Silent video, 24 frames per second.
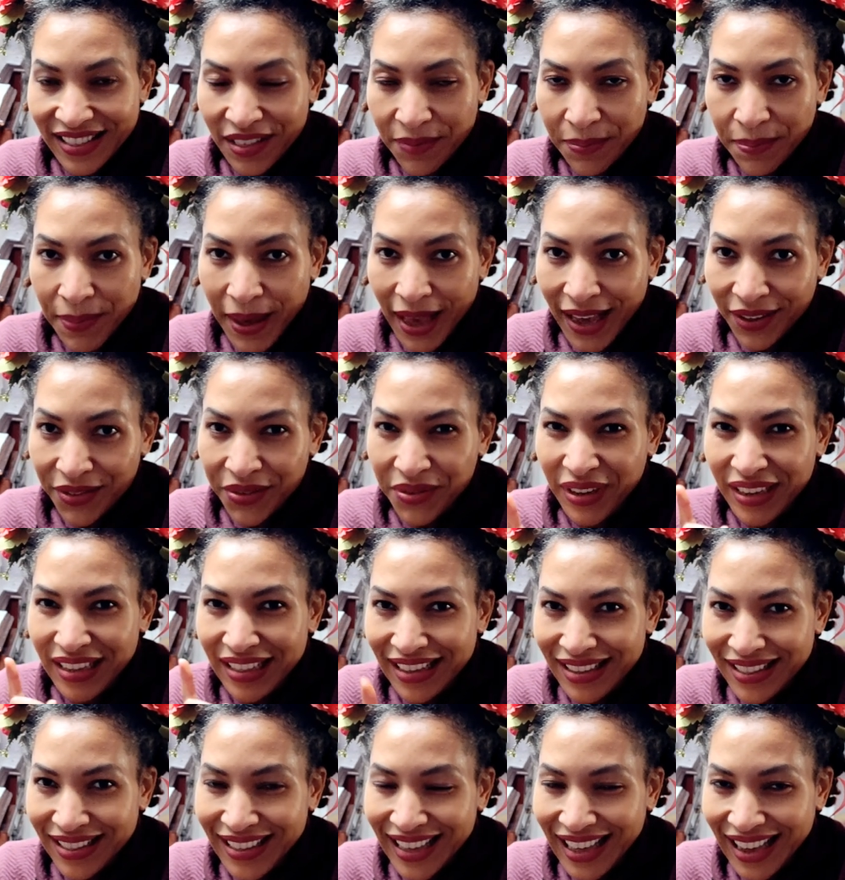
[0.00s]
at the back so I
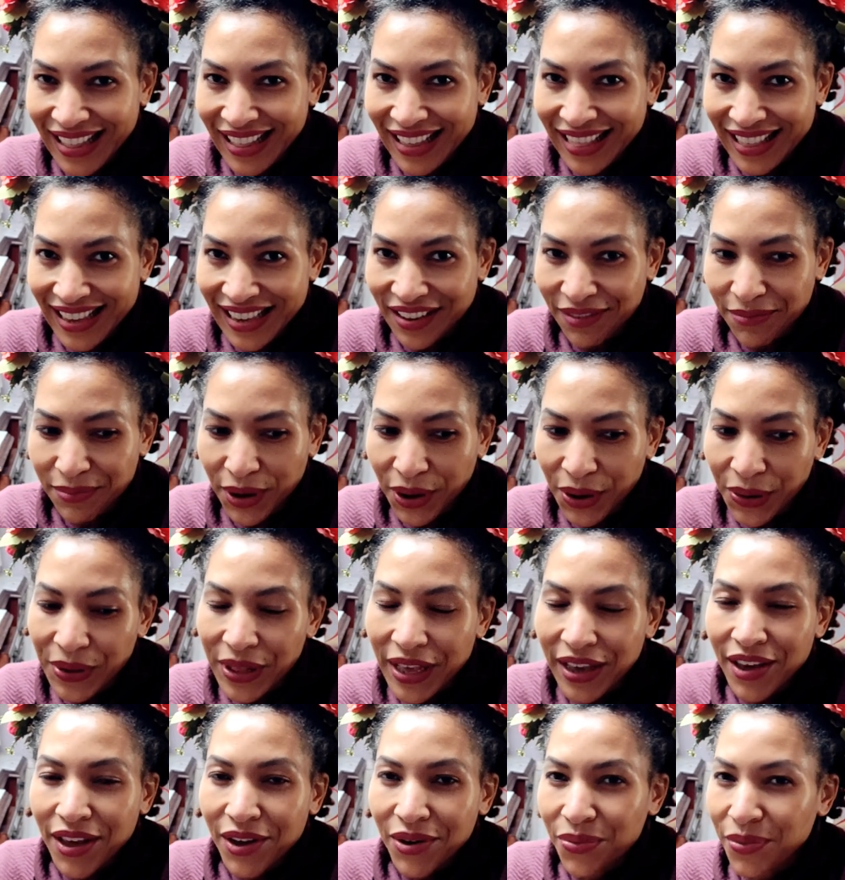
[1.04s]
need to kind of think about
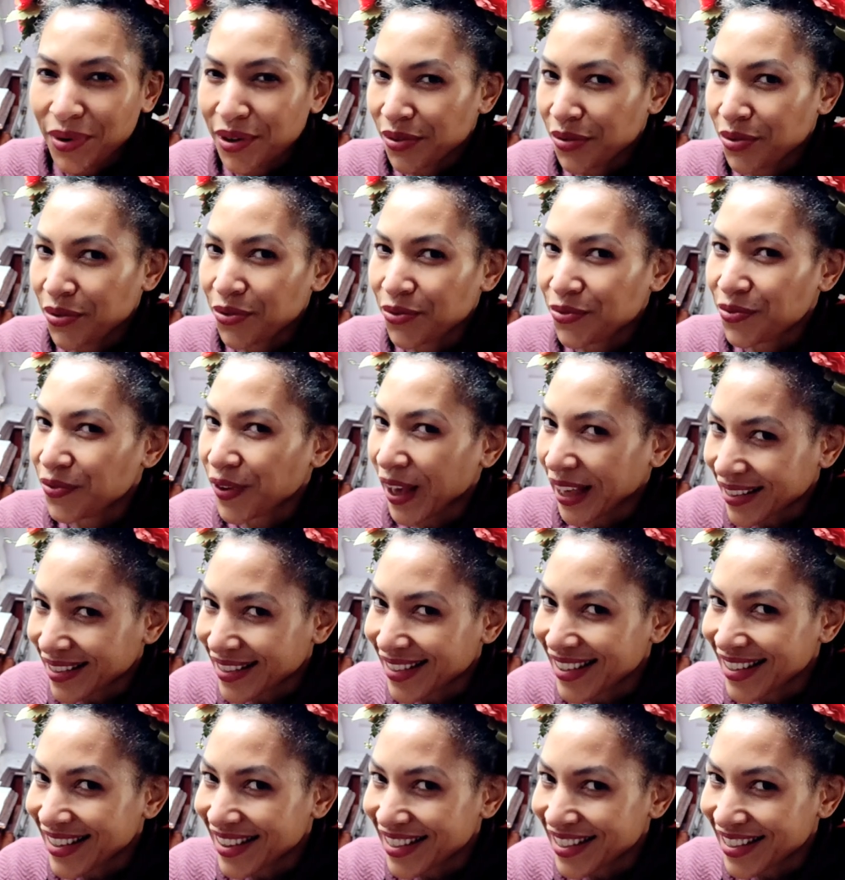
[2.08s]
what sort of
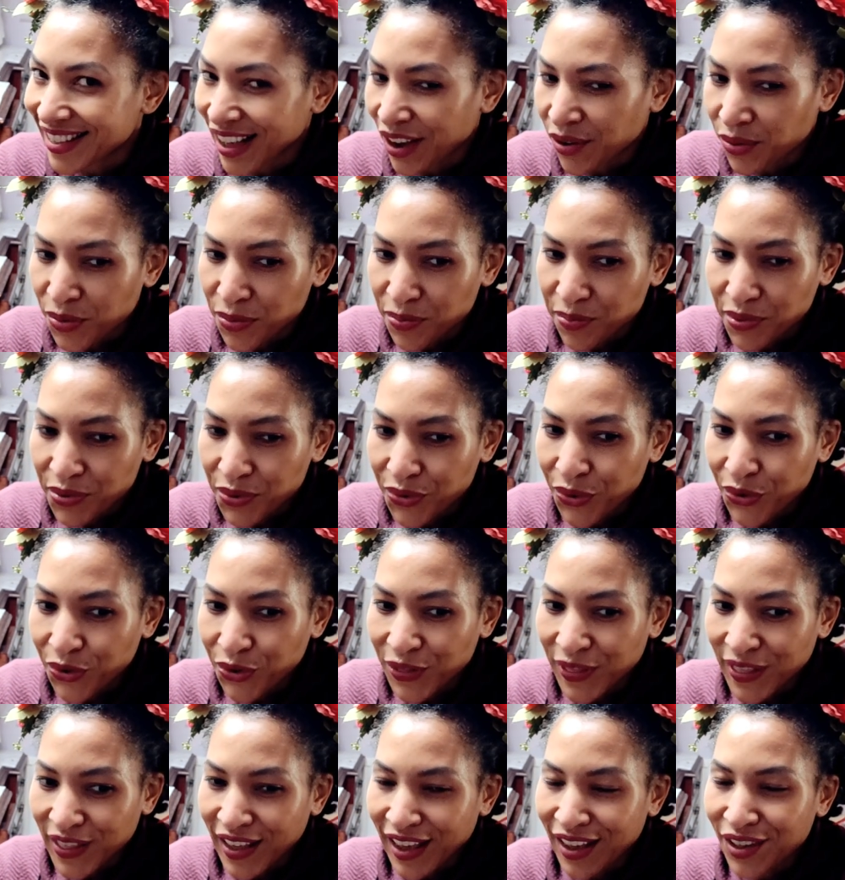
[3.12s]
fastenings I will put
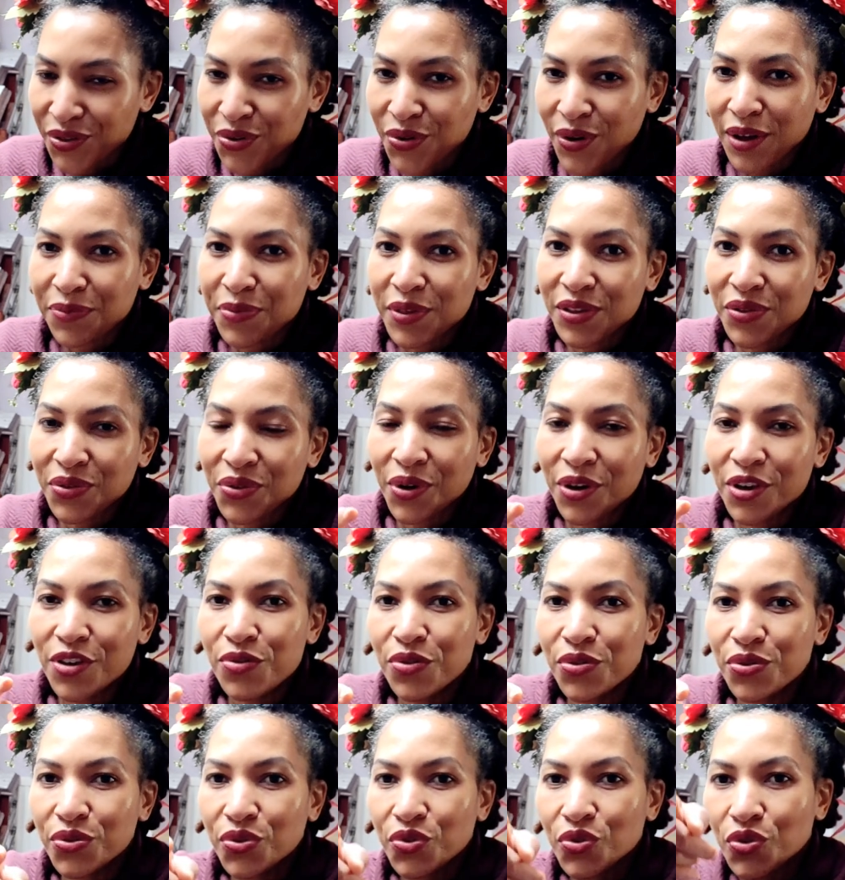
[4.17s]
on there so I'm just going
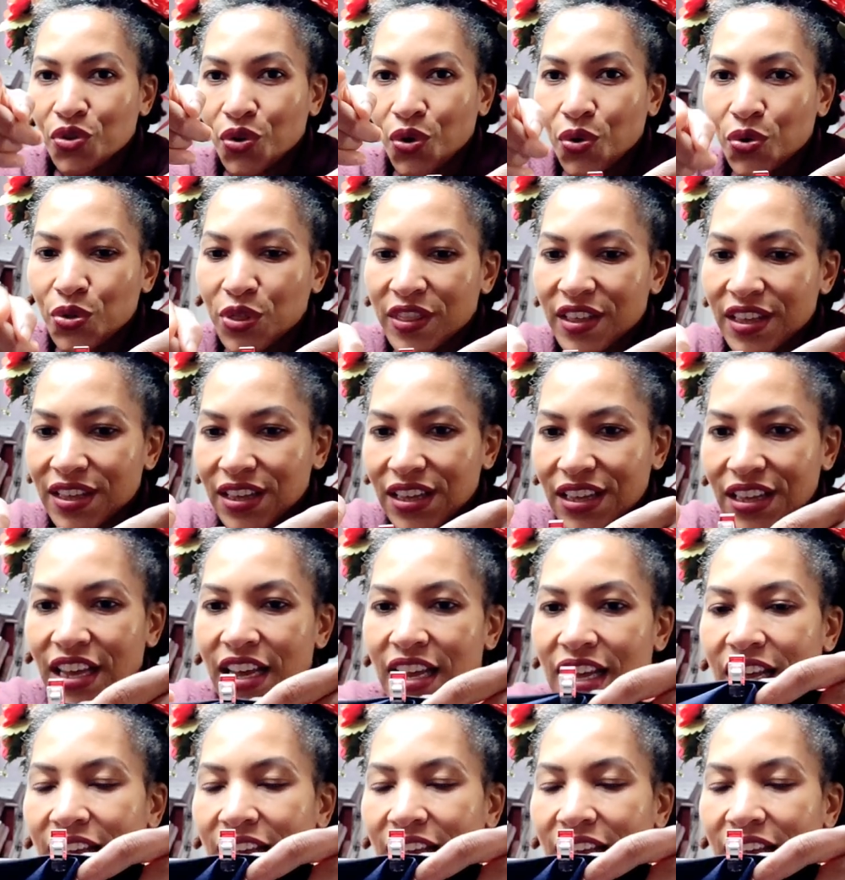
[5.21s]
to sew the